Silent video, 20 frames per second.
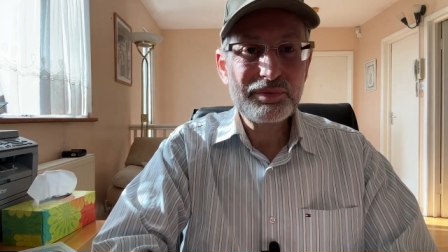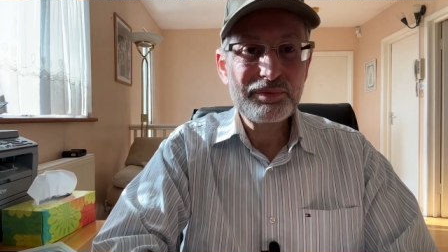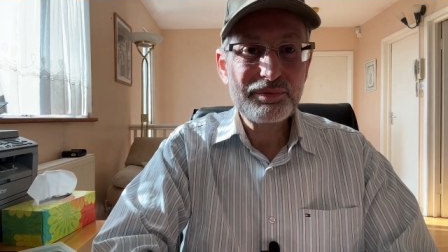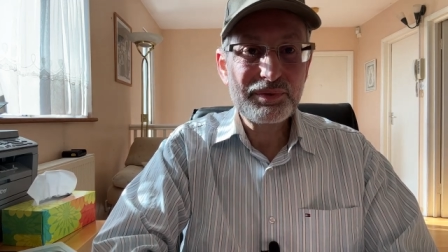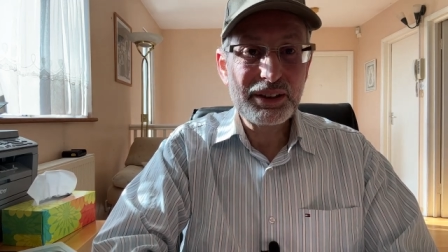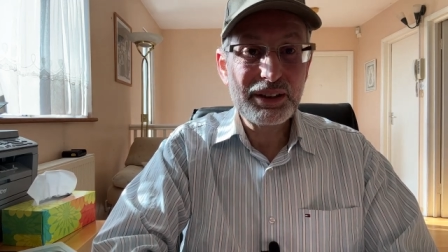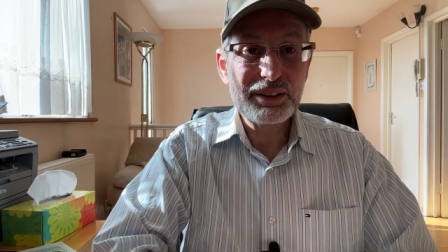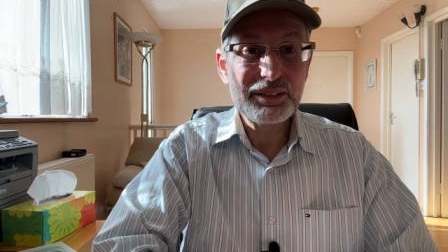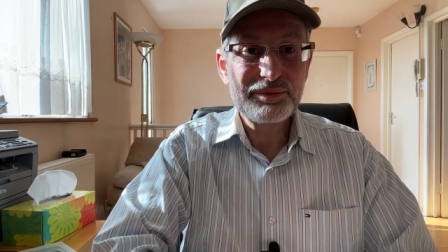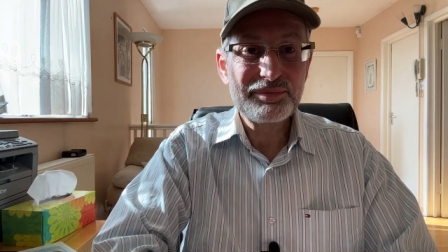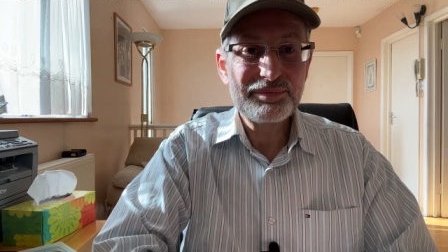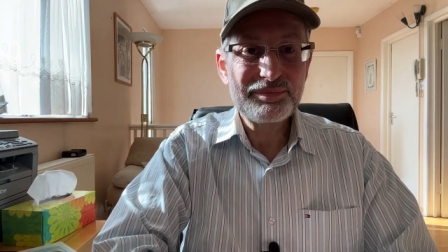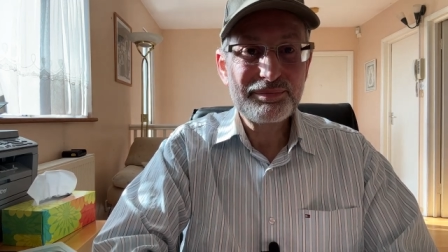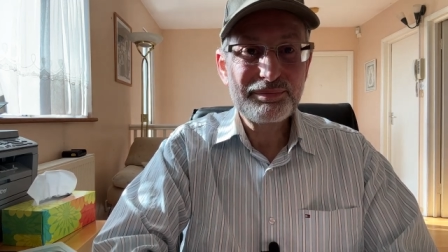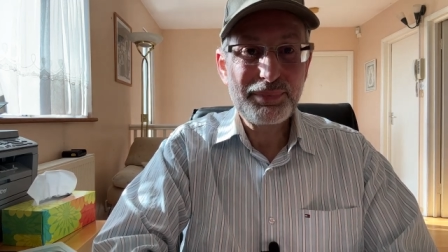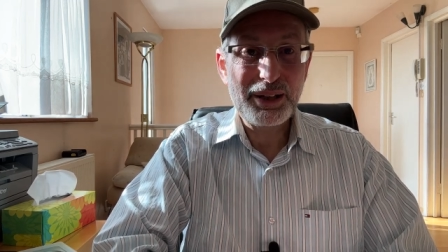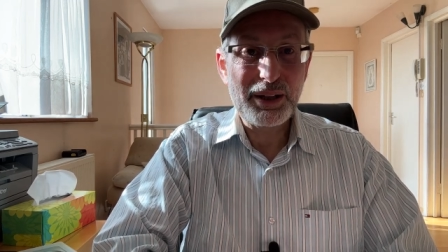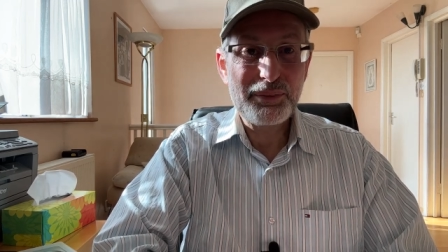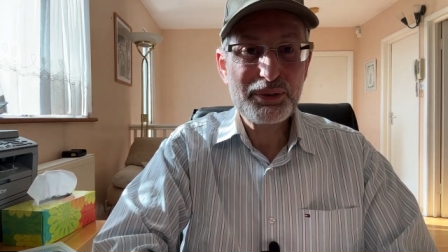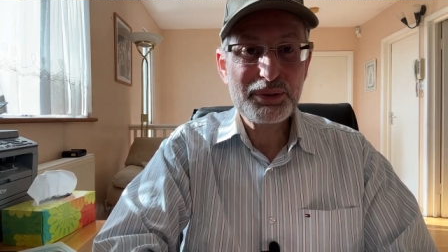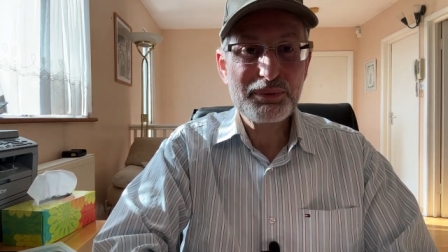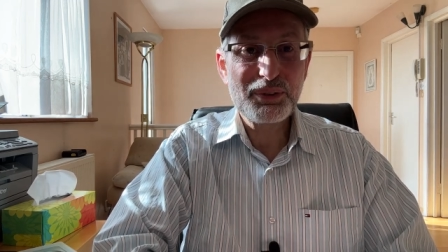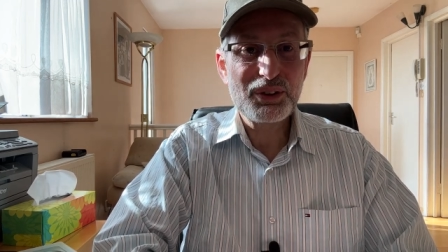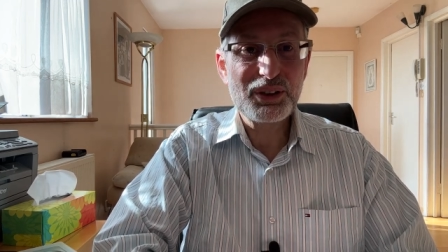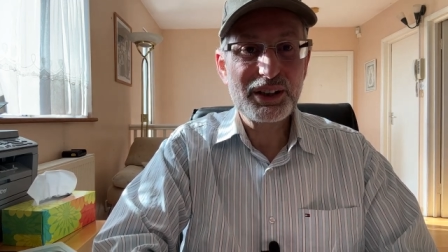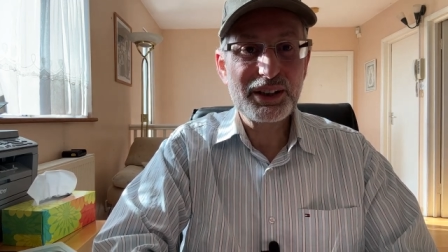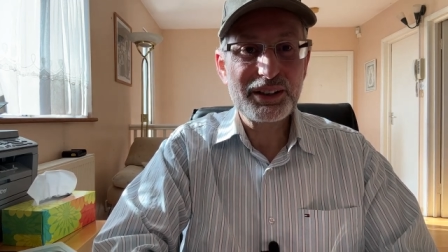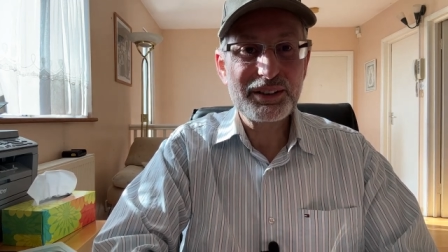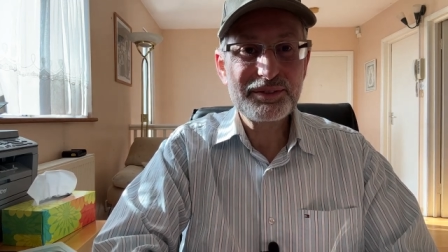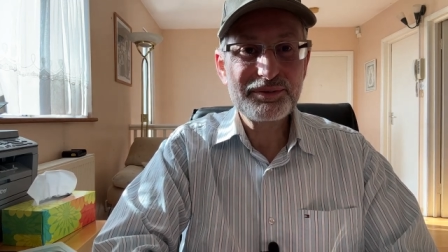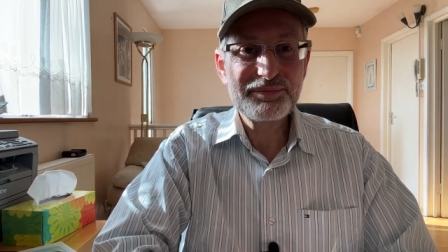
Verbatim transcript: yeah, pipe smoking.